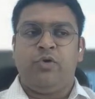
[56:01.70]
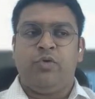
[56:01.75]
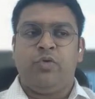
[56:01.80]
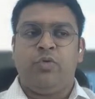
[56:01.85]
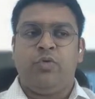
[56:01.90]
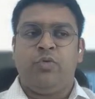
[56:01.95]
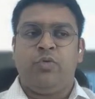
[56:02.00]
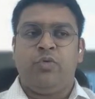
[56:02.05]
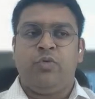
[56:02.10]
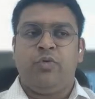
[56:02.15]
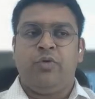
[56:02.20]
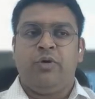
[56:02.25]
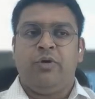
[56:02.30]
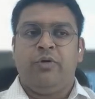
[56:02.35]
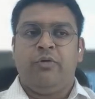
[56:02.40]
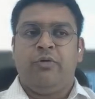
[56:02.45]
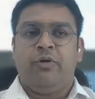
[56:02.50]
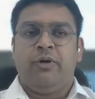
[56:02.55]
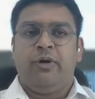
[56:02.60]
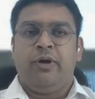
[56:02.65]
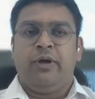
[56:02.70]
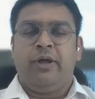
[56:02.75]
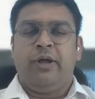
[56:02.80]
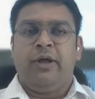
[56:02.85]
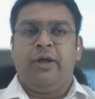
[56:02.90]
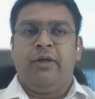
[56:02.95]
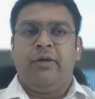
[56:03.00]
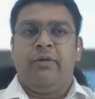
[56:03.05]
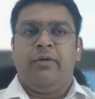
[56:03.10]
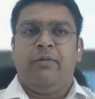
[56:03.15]
to
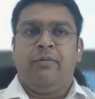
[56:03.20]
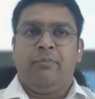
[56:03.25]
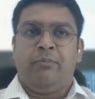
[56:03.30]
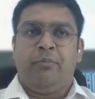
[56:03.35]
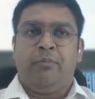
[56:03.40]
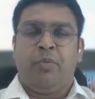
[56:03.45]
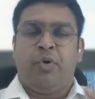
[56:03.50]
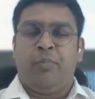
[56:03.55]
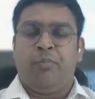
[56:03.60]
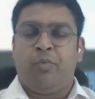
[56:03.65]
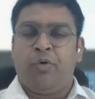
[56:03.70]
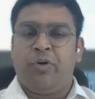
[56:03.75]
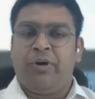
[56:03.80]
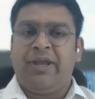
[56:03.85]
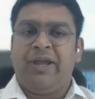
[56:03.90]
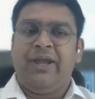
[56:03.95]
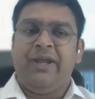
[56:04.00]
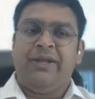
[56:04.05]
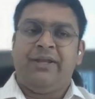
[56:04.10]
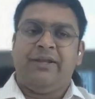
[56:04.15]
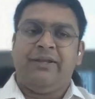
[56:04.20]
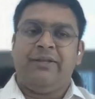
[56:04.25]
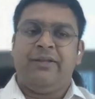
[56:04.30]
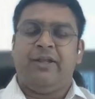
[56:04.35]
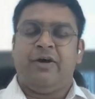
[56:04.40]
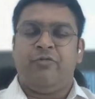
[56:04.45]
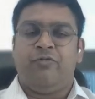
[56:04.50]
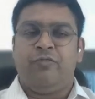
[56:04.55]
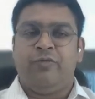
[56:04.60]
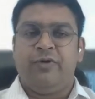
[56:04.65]
propagate
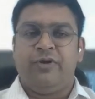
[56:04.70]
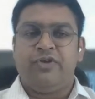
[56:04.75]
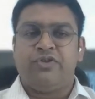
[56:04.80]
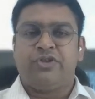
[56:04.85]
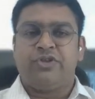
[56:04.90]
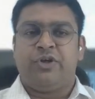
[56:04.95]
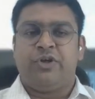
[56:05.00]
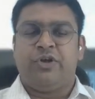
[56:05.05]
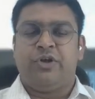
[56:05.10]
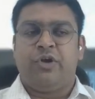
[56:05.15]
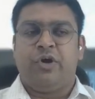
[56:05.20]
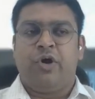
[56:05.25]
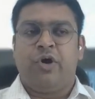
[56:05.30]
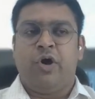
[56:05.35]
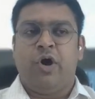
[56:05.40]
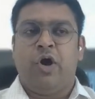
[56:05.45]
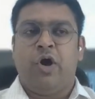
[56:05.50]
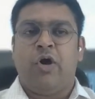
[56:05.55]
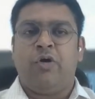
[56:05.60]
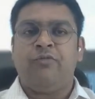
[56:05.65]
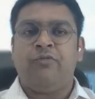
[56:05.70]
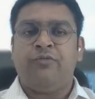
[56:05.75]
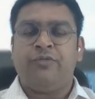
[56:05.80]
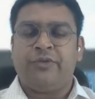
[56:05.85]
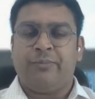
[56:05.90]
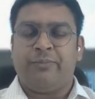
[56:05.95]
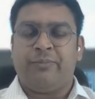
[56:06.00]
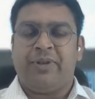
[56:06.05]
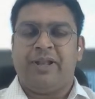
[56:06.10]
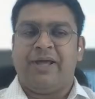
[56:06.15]
the vision of
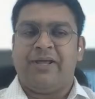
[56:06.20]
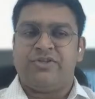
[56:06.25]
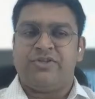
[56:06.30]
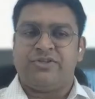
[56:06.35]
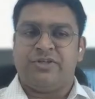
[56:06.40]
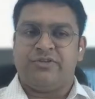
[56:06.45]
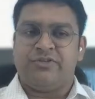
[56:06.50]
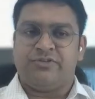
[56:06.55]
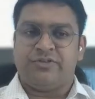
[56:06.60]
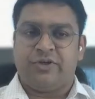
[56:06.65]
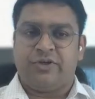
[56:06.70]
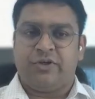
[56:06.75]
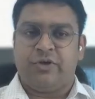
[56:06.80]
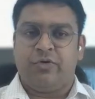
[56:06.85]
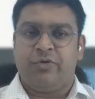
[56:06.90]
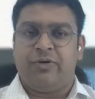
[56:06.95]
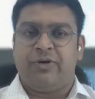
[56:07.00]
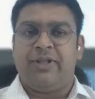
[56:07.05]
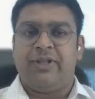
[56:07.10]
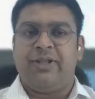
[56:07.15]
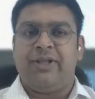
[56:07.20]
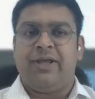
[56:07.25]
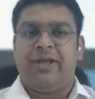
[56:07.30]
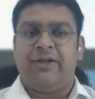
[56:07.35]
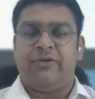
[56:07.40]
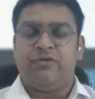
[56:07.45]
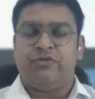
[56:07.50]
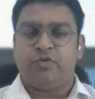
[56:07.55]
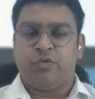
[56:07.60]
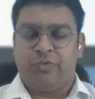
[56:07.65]
supply chain security
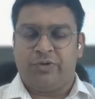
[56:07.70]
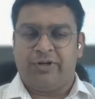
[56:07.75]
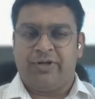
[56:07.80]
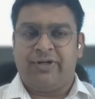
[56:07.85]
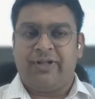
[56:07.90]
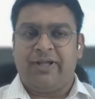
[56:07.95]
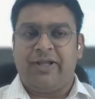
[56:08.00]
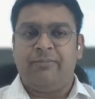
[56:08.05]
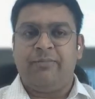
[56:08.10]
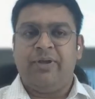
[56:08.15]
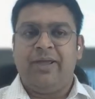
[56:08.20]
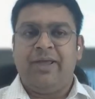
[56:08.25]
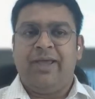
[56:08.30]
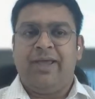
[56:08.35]
and Sonatype